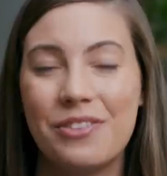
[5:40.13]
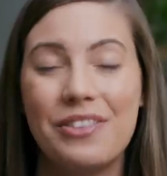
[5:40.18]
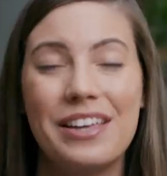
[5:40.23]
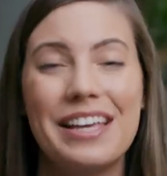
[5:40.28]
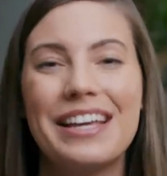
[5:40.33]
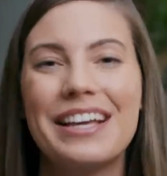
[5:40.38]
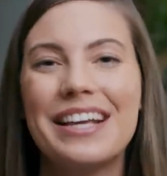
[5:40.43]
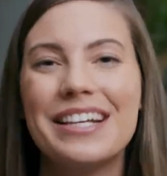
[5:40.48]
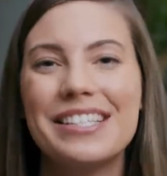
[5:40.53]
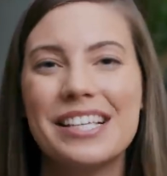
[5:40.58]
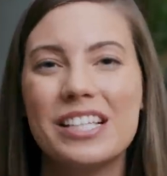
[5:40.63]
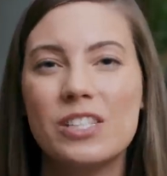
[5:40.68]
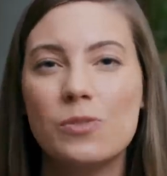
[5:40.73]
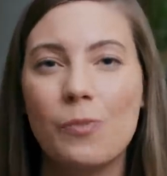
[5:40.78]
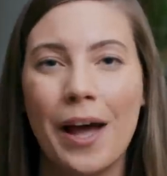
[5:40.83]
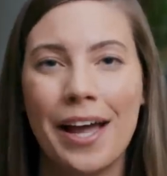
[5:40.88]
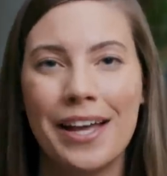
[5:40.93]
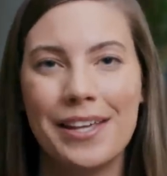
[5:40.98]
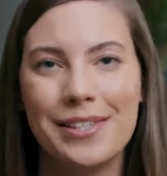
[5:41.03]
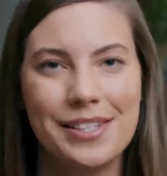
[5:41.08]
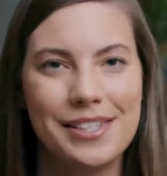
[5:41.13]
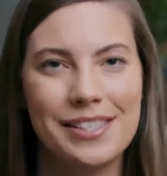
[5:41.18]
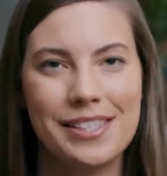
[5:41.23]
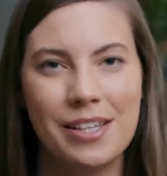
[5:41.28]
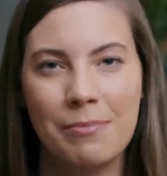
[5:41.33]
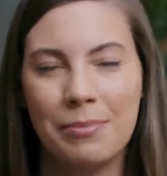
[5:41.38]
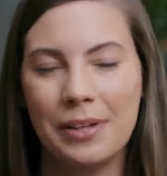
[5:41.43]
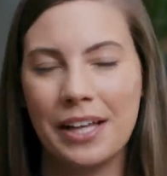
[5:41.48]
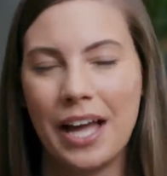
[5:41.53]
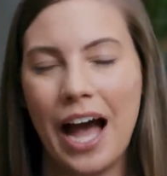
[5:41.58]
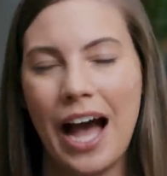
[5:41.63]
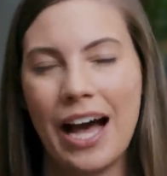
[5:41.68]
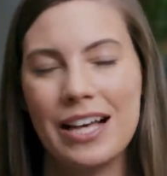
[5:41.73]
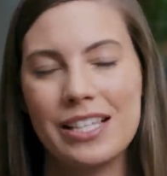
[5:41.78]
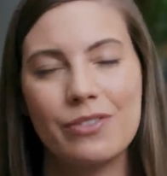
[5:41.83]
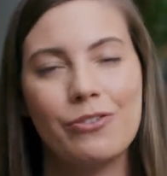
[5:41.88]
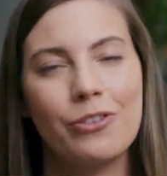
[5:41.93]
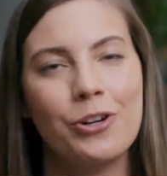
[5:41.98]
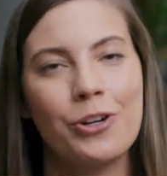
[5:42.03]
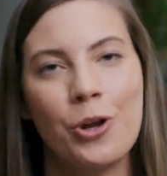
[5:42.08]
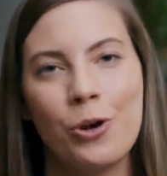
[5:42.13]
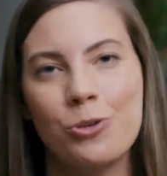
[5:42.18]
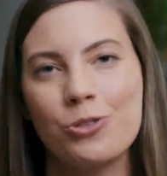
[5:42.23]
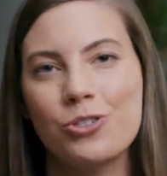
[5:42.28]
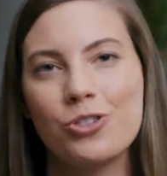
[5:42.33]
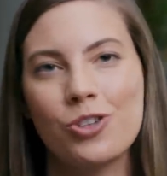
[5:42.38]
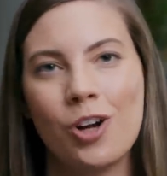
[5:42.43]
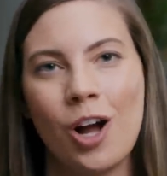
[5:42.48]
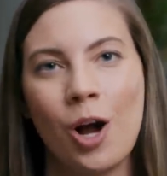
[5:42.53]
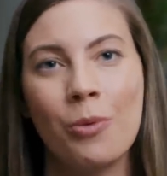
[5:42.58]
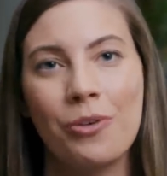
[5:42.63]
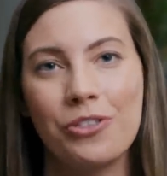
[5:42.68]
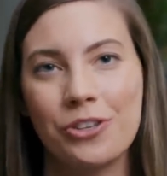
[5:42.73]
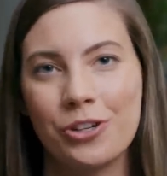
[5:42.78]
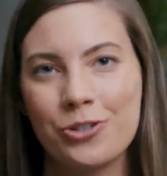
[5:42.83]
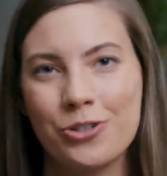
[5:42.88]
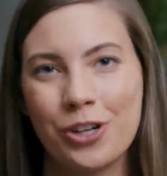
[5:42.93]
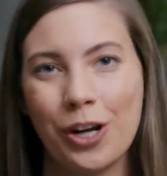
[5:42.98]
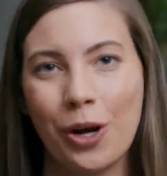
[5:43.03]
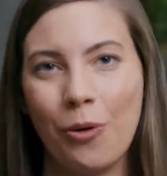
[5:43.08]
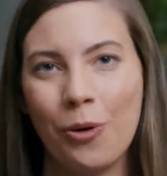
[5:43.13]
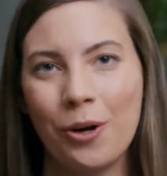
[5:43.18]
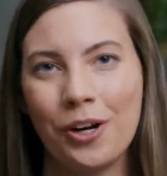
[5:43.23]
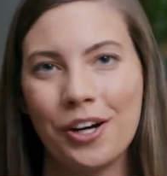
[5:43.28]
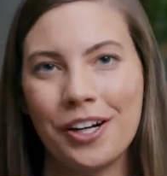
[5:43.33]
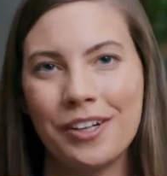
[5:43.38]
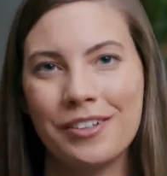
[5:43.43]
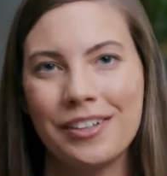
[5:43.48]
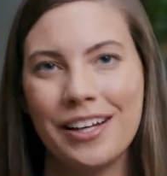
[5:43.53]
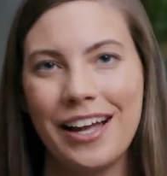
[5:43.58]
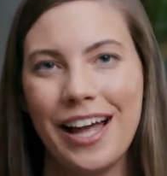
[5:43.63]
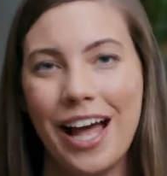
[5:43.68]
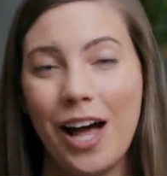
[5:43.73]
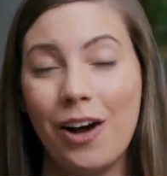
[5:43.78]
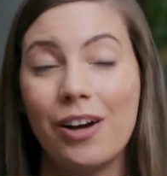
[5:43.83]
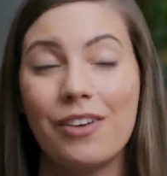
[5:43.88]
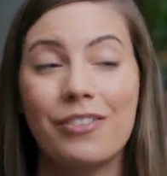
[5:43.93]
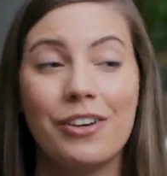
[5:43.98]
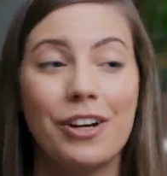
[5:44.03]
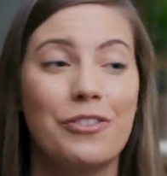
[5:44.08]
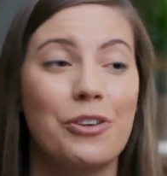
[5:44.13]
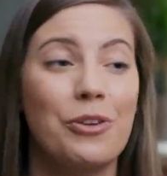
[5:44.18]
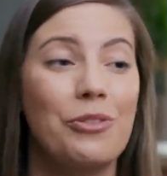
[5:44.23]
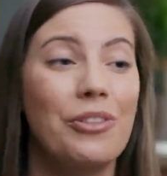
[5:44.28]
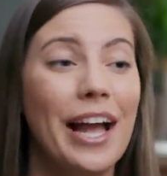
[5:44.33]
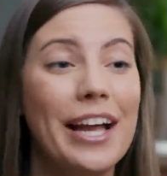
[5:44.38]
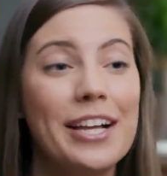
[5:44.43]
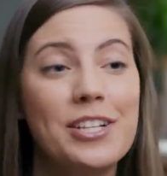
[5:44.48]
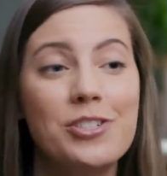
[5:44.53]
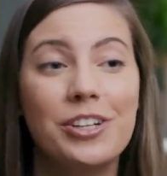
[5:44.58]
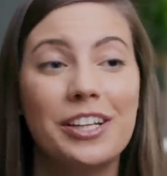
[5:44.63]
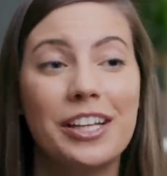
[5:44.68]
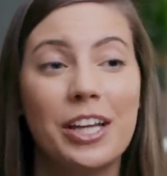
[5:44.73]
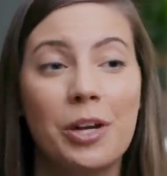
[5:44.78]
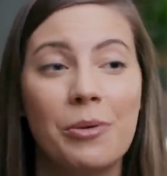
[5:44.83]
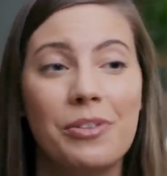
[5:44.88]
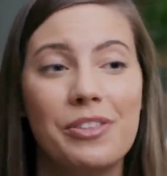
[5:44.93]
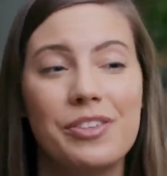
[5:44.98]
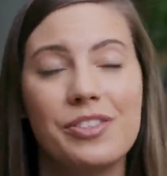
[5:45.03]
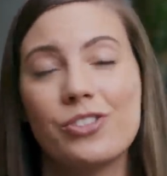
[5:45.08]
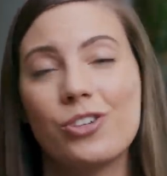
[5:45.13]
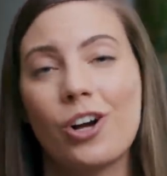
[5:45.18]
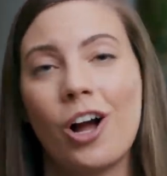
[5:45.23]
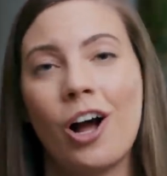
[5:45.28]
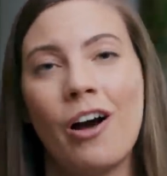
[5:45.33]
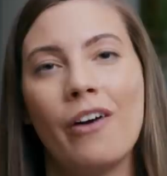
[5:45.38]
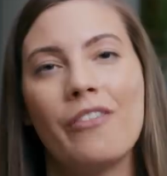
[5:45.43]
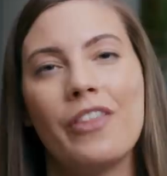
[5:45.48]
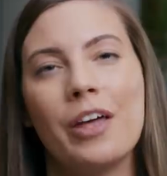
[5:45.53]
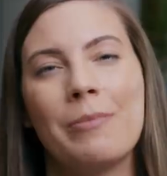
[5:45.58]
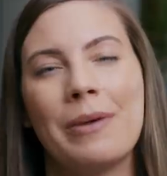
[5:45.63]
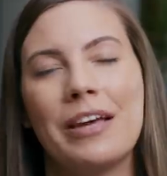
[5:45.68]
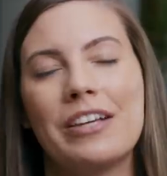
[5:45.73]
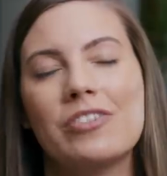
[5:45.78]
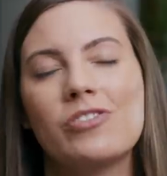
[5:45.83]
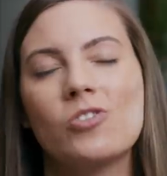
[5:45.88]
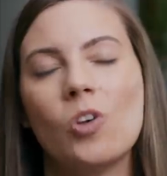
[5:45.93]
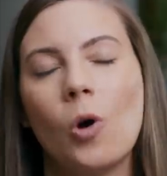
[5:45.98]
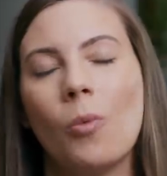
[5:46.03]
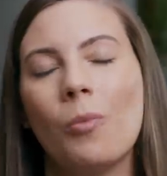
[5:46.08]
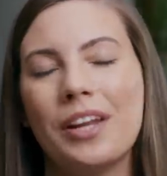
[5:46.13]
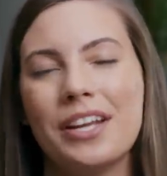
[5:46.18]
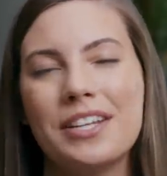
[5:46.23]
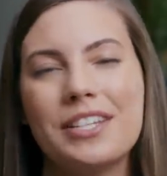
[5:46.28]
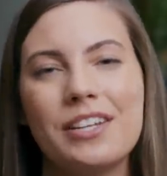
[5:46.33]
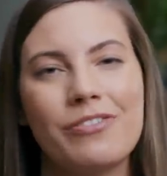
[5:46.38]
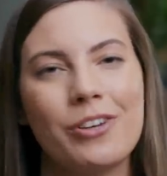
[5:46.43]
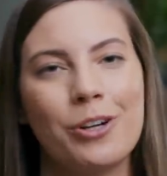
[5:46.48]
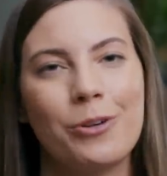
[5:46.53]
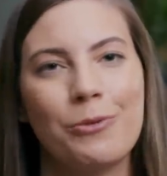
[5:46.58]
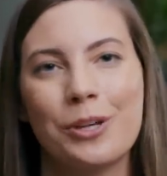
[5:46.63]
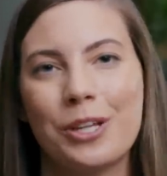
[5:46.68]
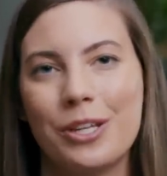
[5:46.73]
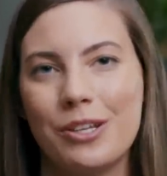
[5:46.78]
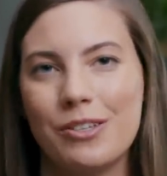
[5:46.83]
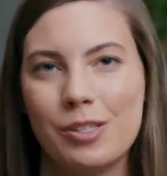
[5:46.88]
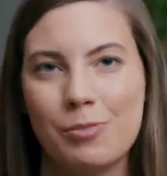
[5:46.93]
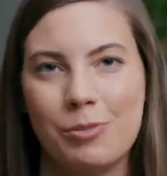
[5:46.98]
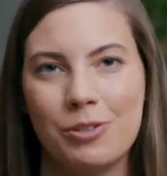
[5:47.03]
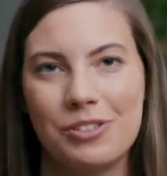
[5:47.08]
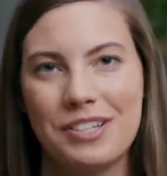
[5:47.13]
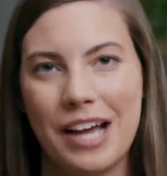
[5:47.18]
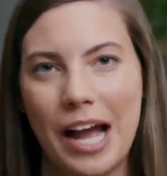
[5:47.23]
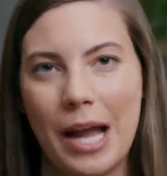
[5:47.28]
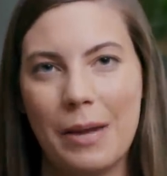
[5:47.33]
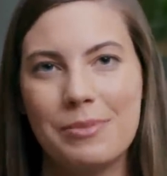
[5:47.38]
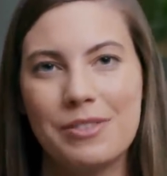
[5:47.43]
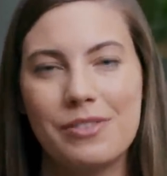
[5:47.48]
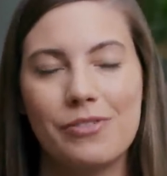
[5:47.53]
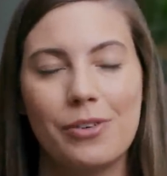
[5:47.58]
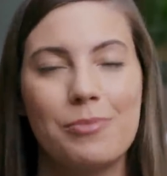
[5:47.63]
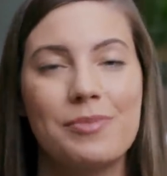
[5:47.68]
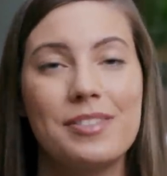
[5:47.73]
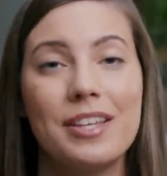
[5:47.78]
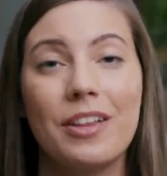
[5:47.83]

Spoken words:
So the easiest way is to simply ask for no straw with your drink order. However, if you like drinking with a straw, they make so many different reusable types, from